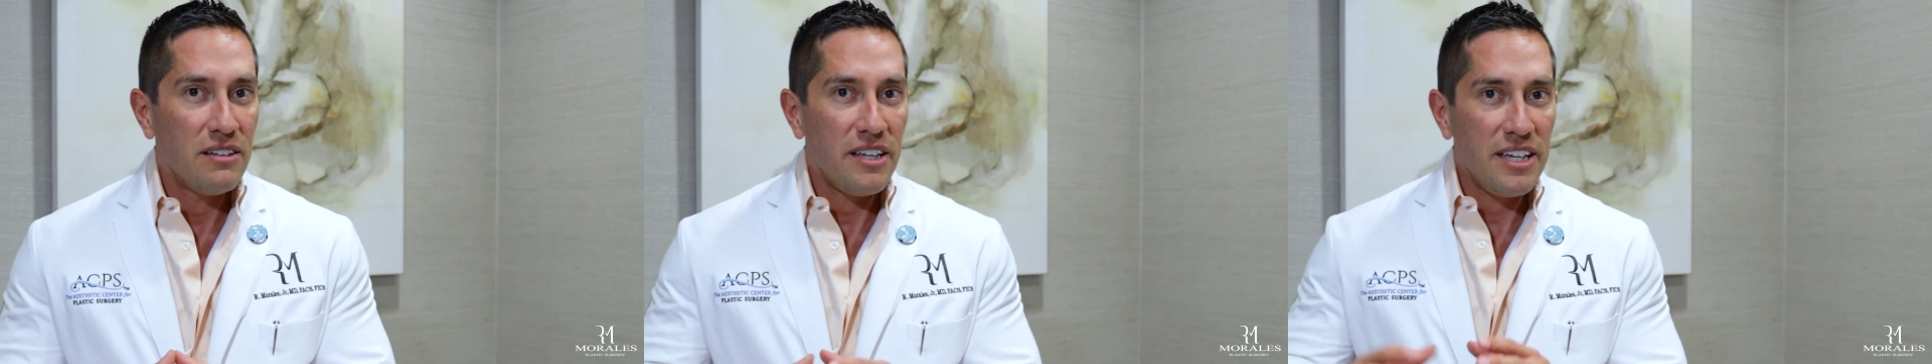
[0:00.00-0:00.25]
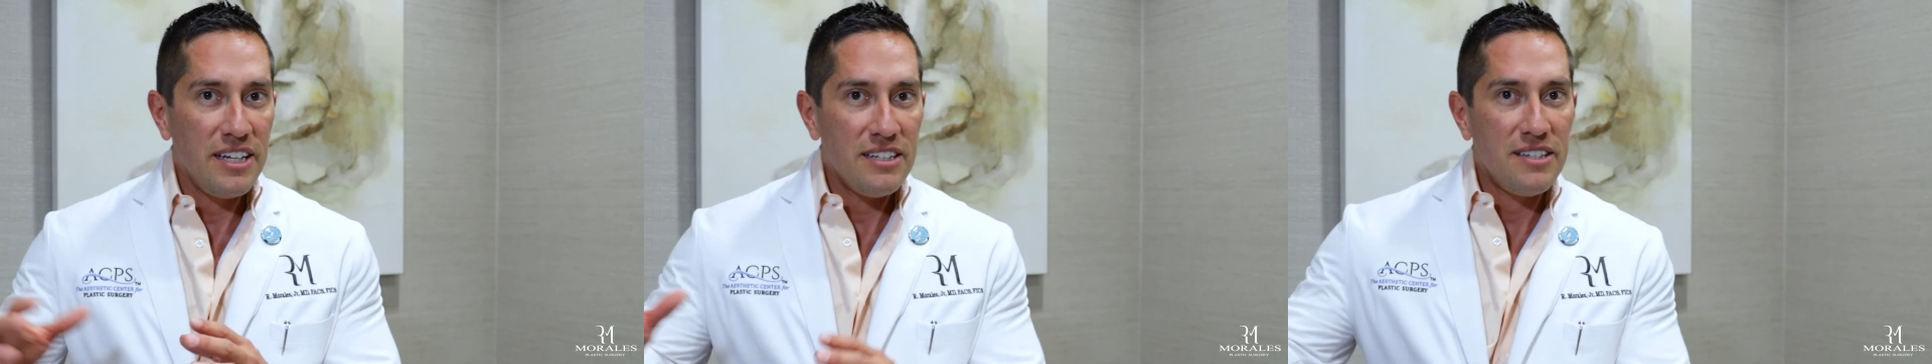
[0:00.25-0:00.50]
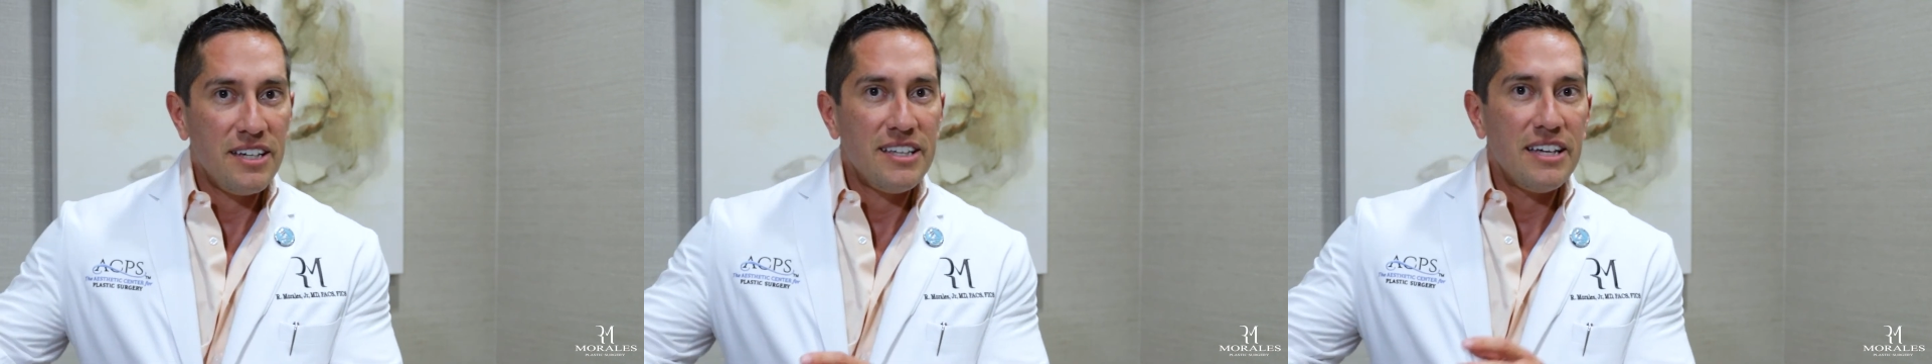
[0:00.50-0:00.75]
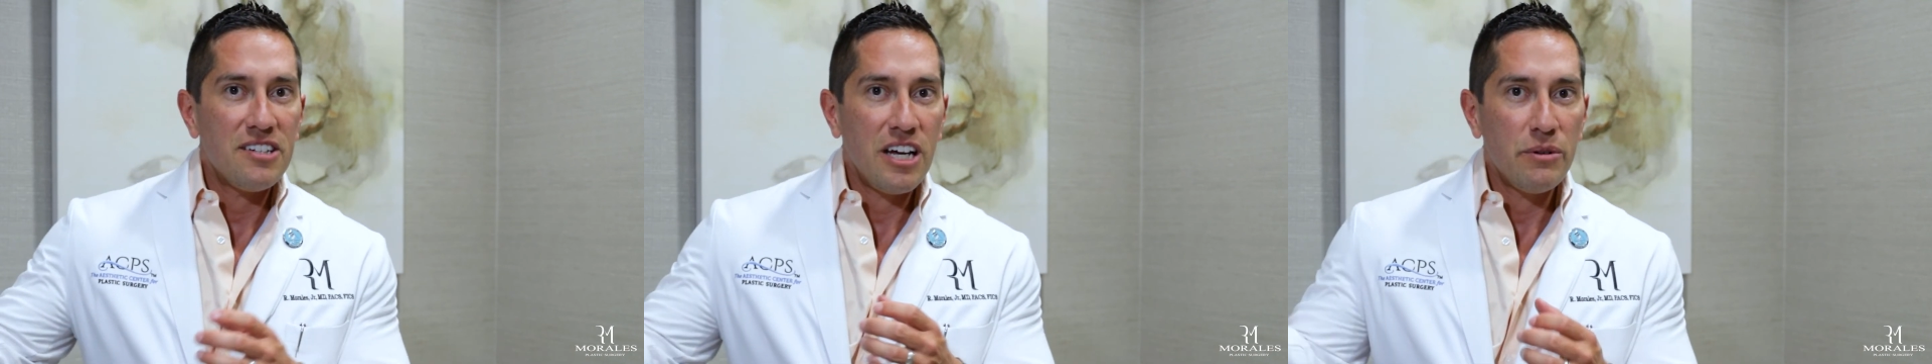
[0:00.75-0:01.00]
They need to take
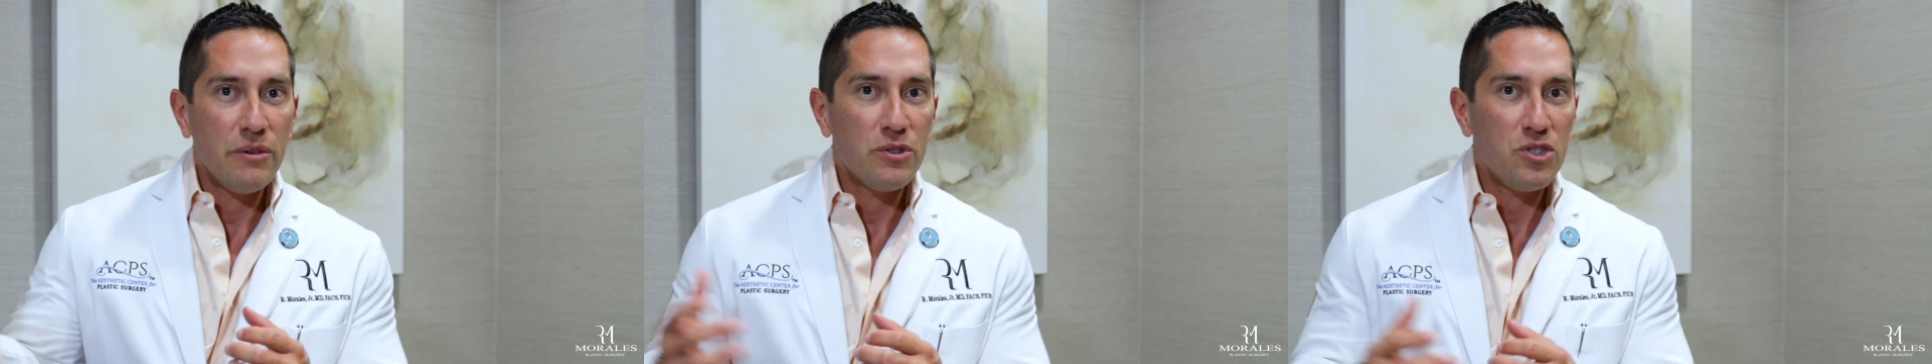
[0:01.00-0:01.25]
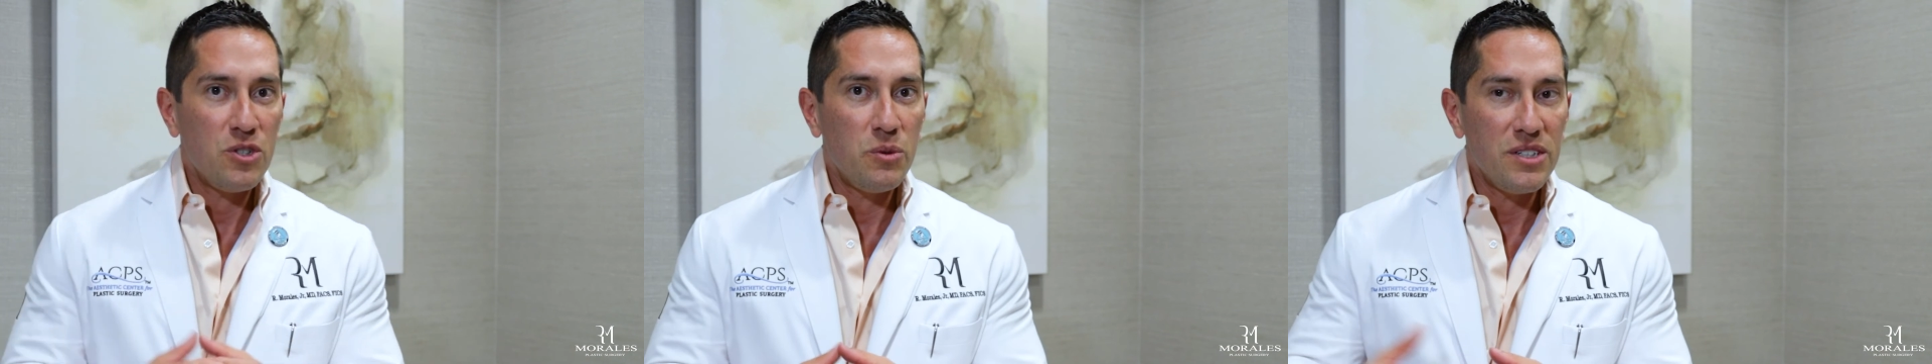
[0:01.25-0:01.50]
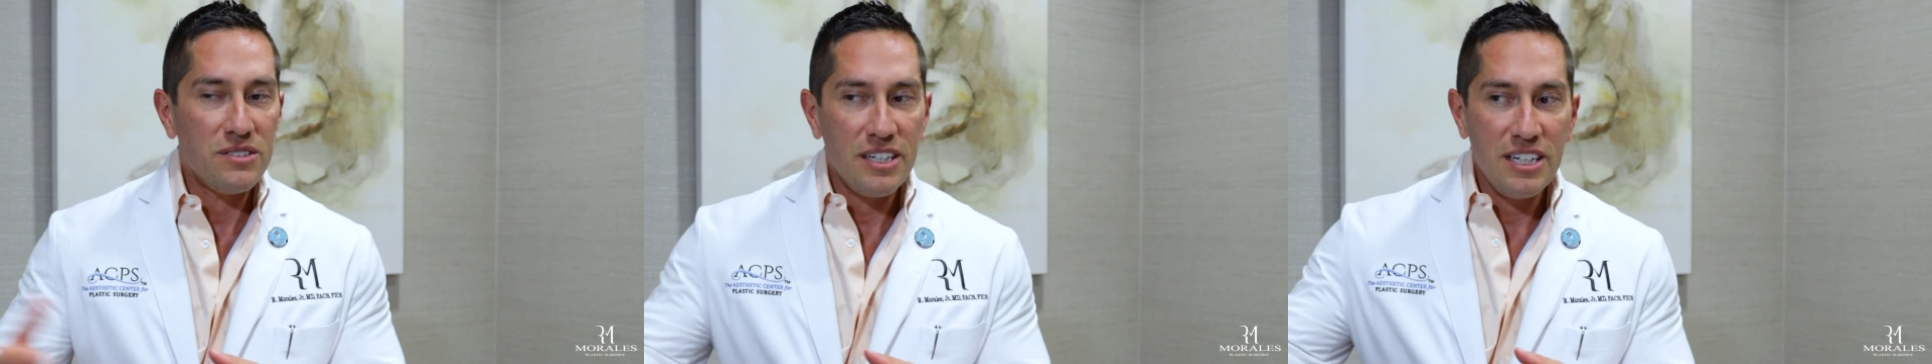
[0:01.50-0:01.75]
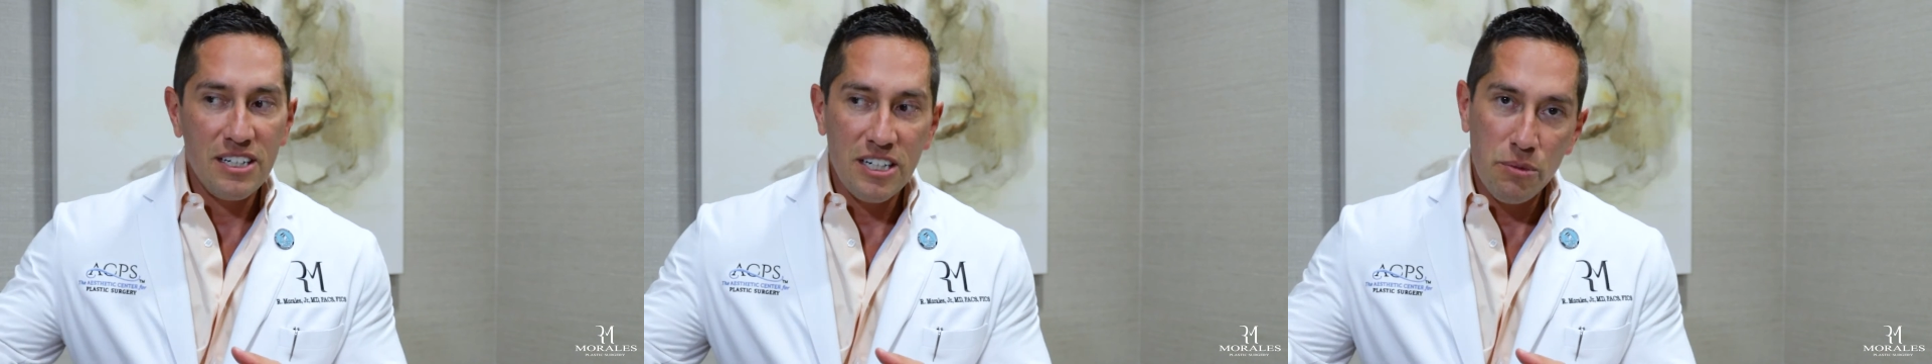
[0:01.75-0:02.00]
that time off for 2 weeks. They
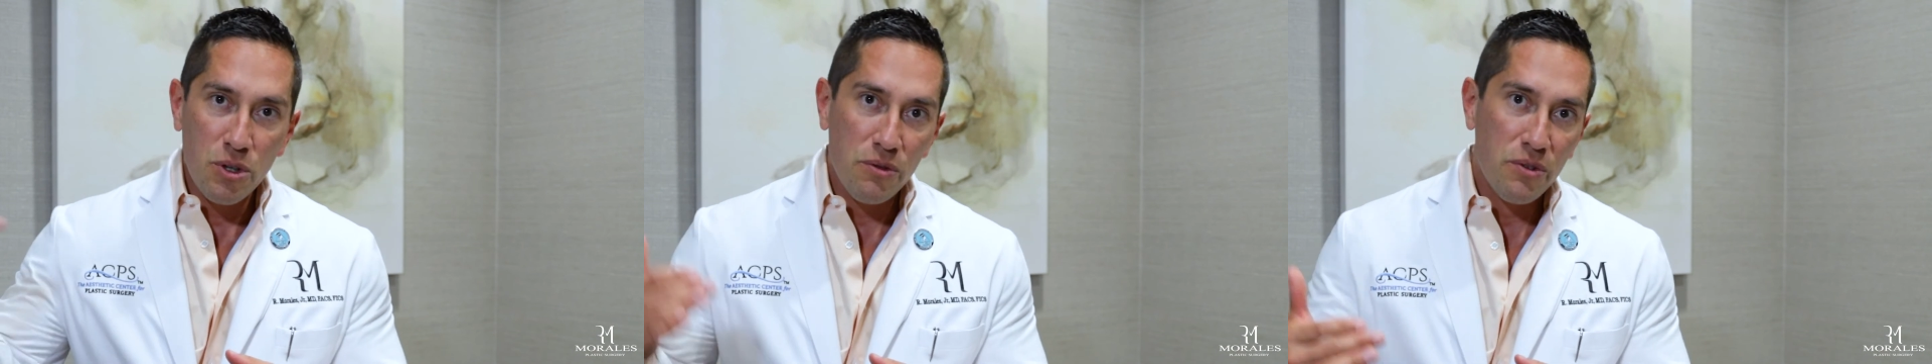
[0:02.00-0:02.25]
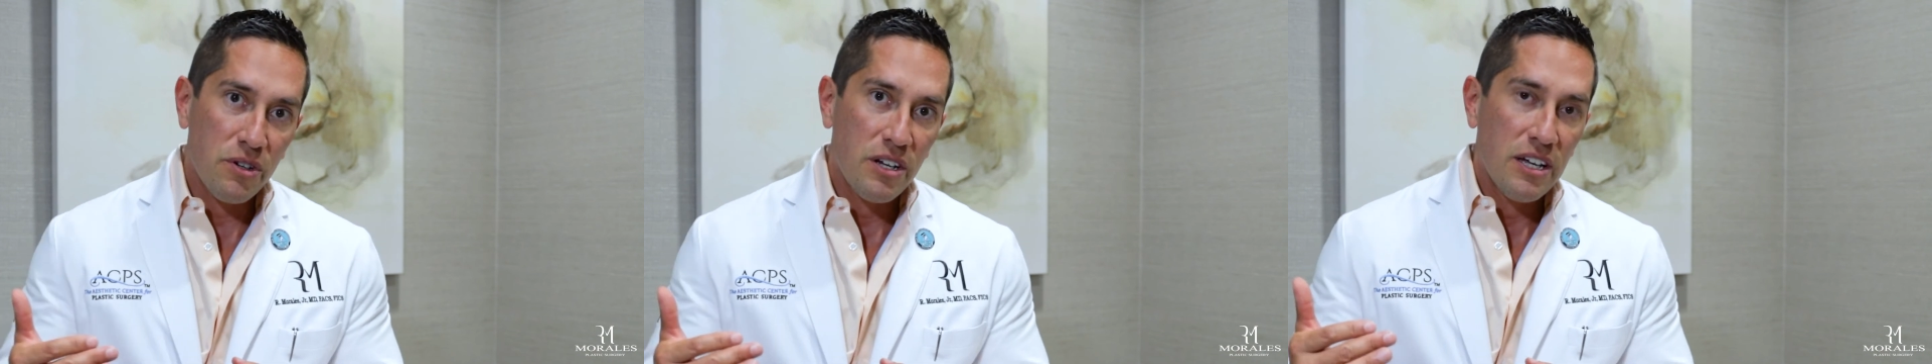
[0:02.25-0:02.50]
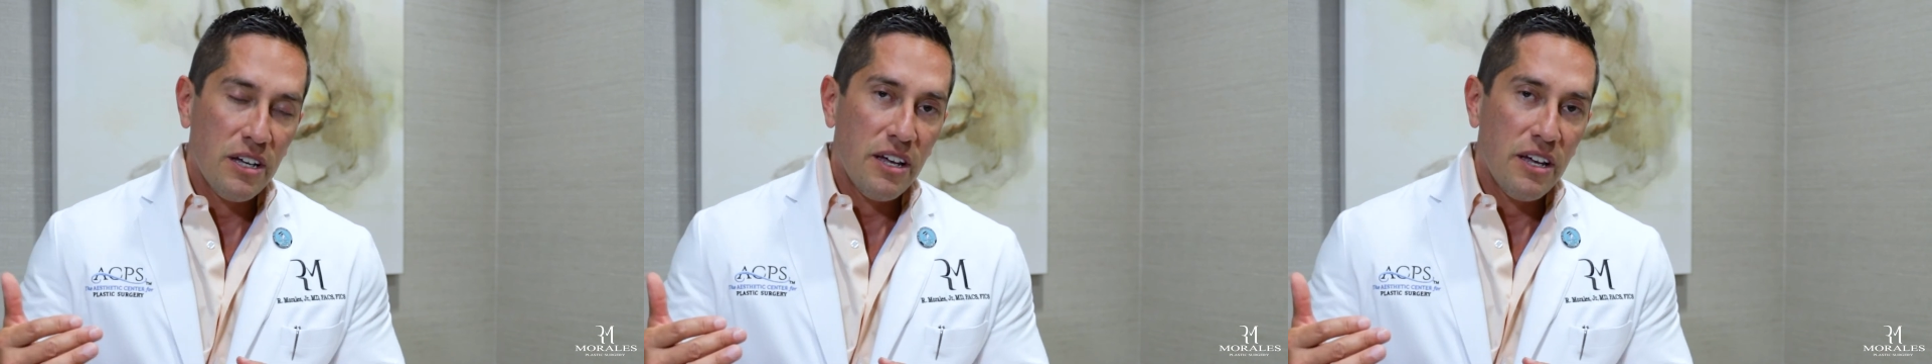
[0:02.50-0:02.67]
need to come over,